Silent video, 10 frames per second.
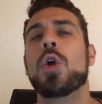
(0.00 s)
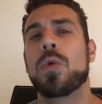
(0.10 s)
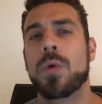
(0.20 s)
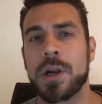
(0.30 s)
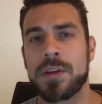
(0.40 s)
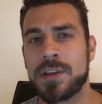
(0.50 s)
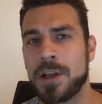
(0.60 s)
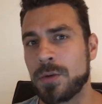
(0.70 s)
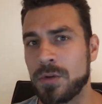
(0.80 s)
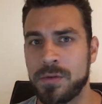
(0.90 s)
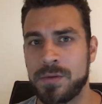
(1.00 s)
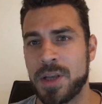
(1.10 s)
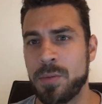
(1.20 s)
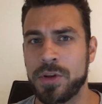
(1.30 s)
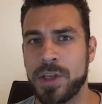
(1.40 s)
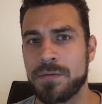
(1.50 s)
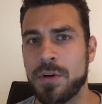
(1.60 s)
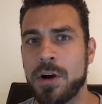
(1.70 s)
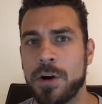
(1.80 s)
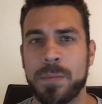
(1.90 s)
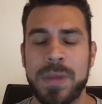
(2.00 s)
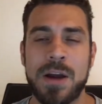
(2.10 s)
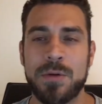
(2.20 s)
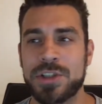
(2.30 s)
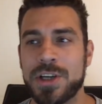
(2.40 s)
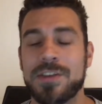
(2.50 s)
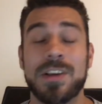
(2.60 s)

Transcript: whereas Santos was able to get the harder power shots.